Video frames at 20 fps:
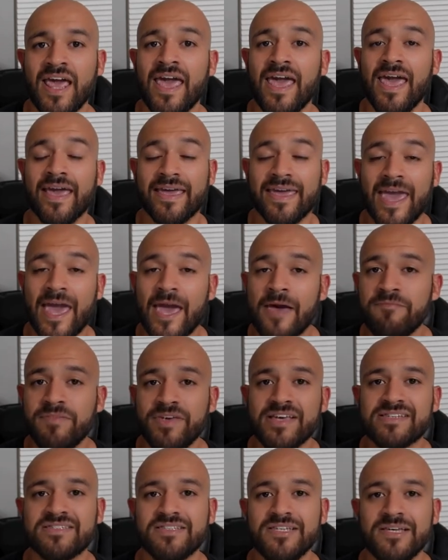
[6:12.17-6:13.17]
and can
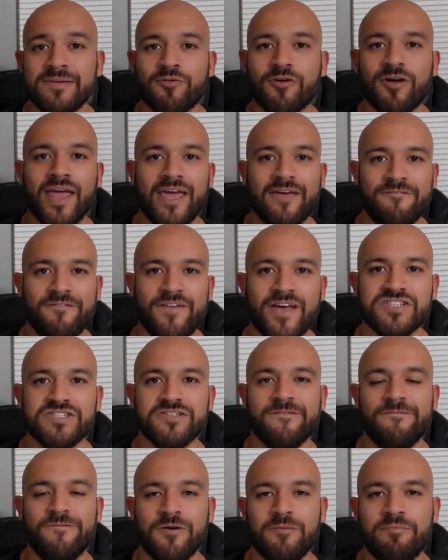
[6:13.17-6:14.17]
be a sleeper in
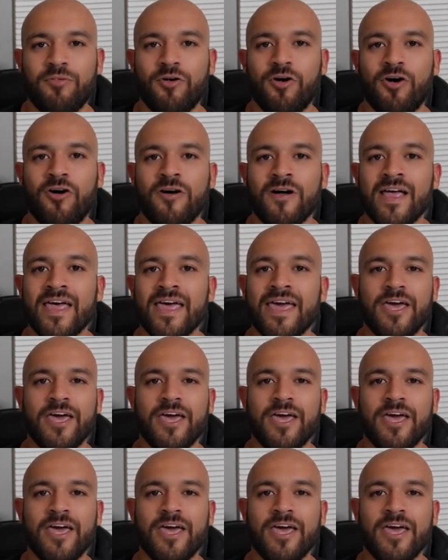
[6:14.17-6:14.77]
fantasy football